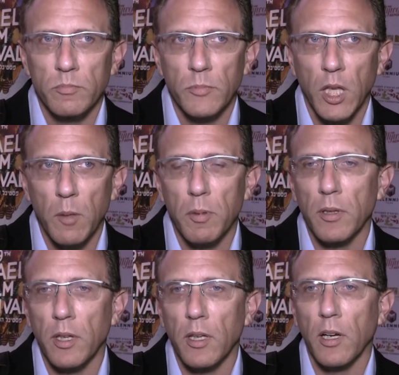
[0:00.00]

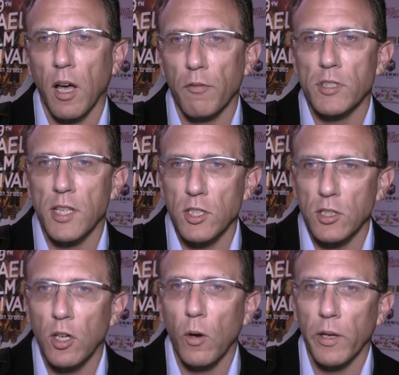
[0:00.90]
keeping the
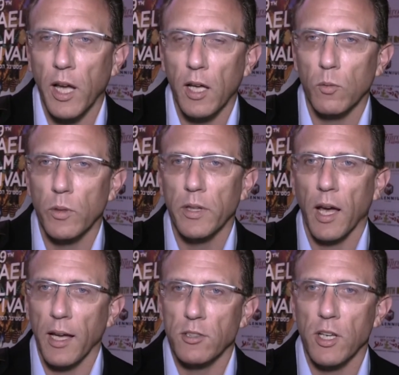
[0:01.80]
conversation going on with the
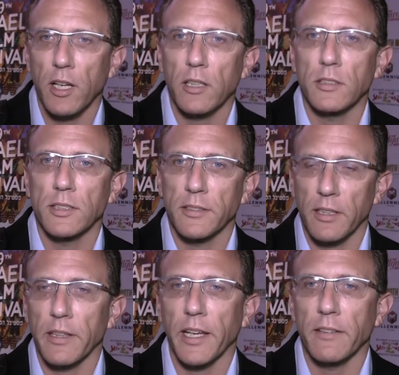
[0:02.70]
hijackers until
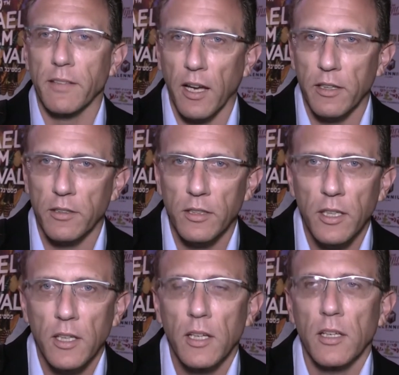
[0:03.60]
they get tired.
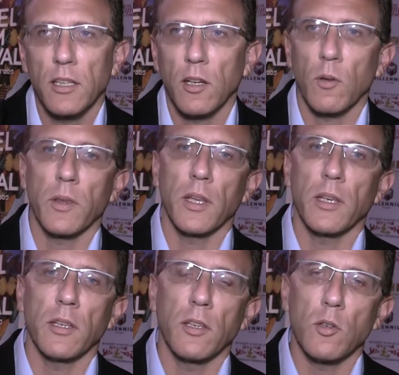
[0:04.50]
You know,
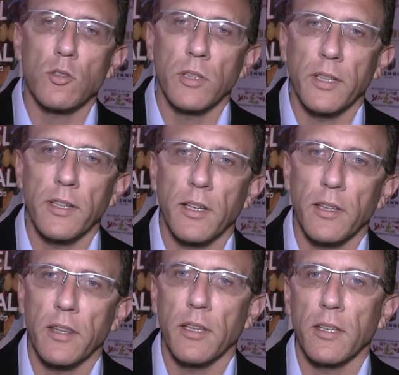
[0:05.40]
usually
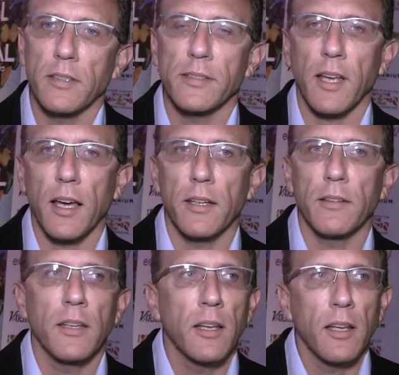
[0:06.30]
the side
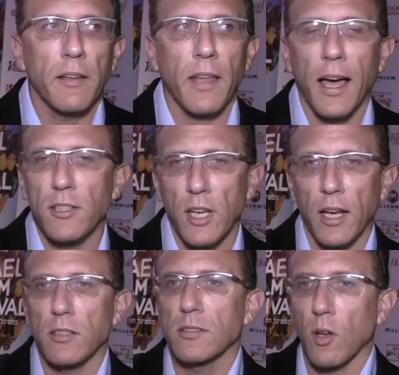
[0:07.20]
of the
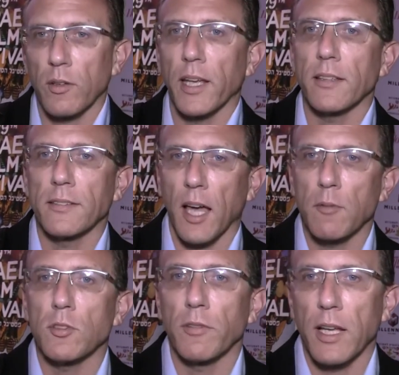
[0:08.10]
hijackers don't get the
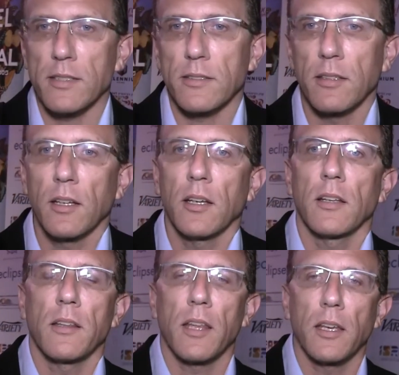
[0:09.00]
time to rest.
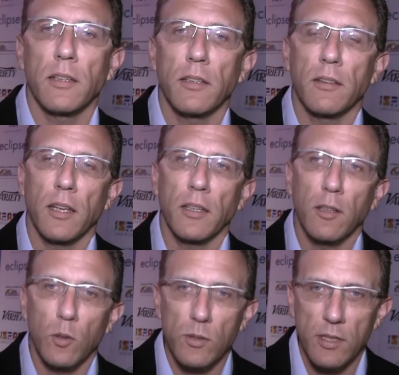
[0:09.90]
They
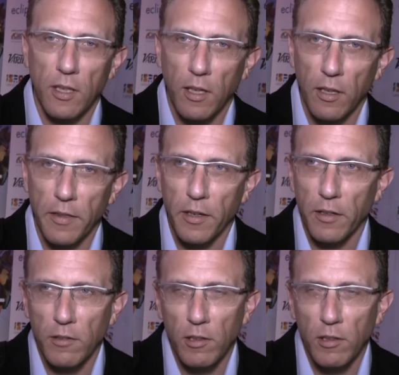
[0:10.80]
lose their